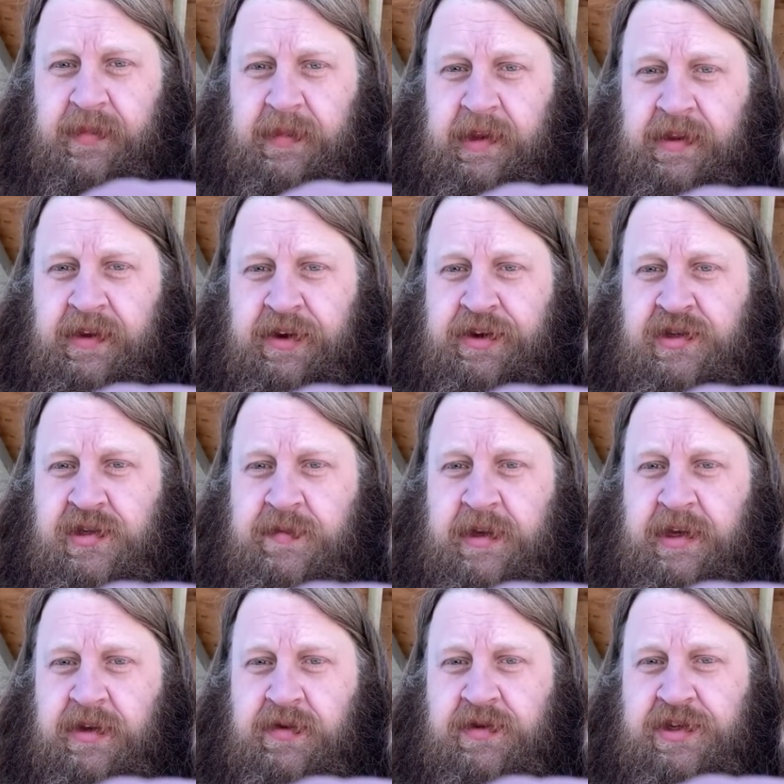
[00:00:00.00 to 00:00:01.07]
There used to
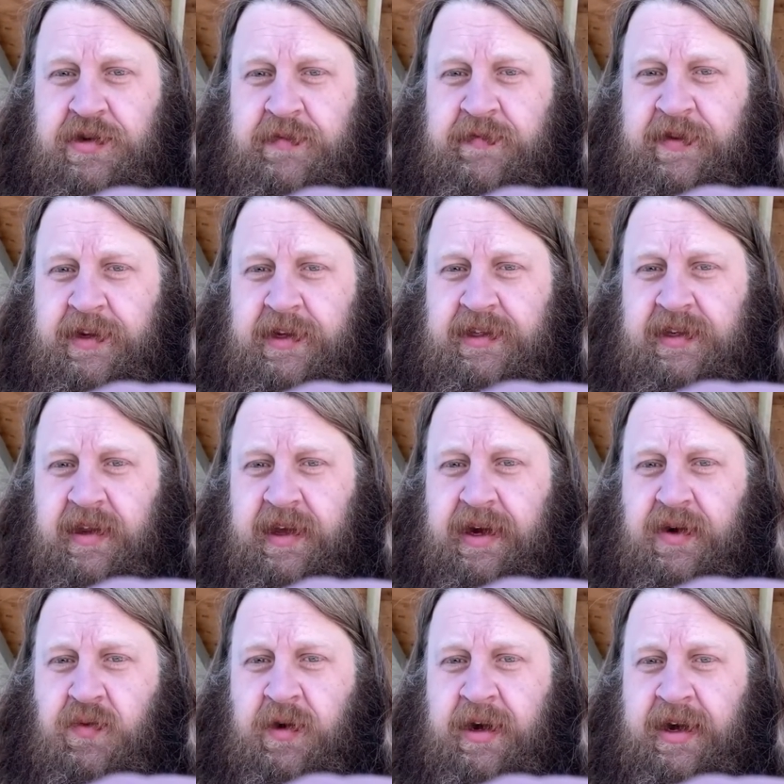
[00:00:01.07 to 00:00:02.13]
be YouTube vids like
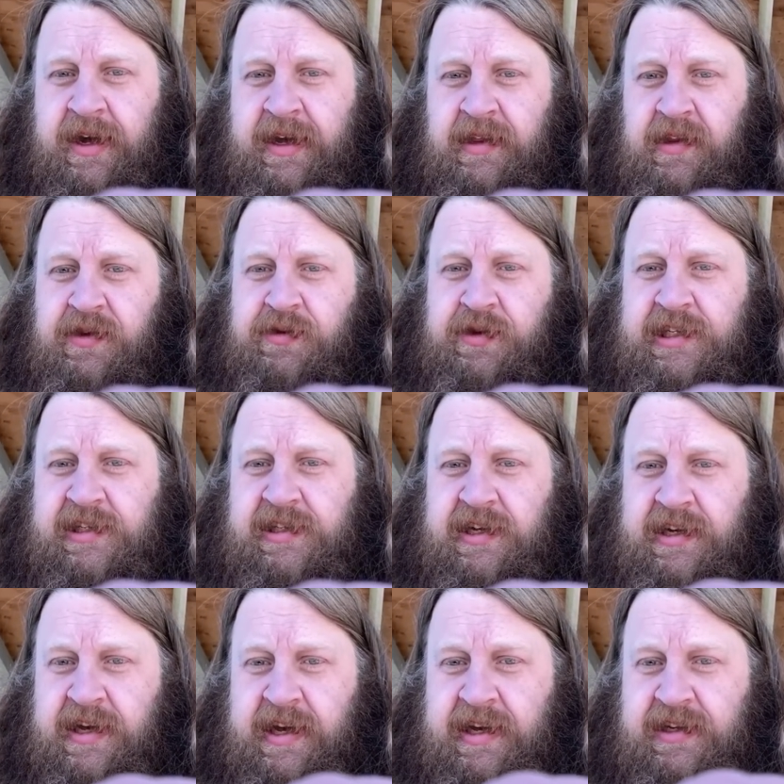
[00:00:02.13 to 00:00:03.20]
why Louis
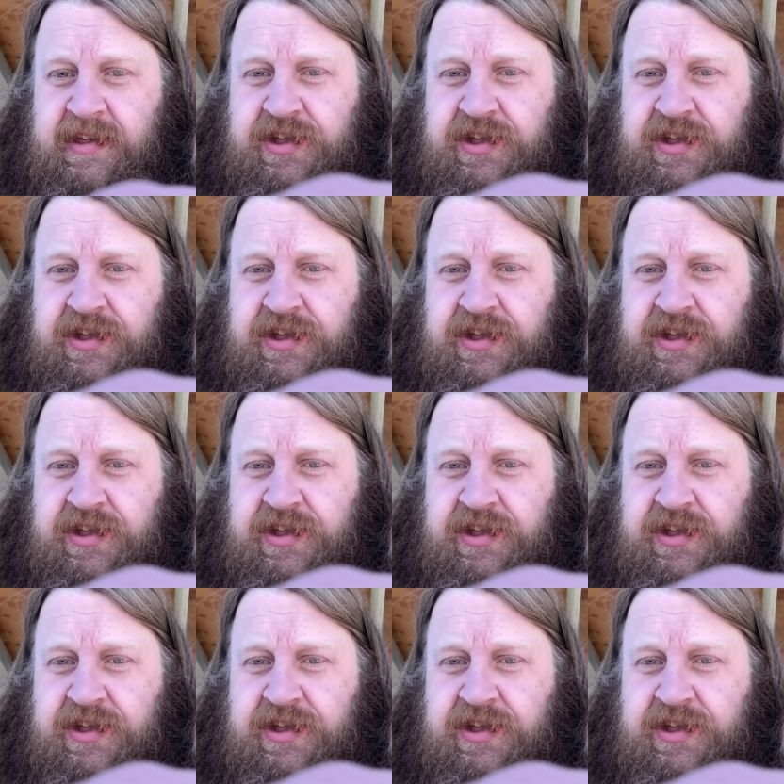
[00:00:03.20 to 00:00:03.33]
C.K.'s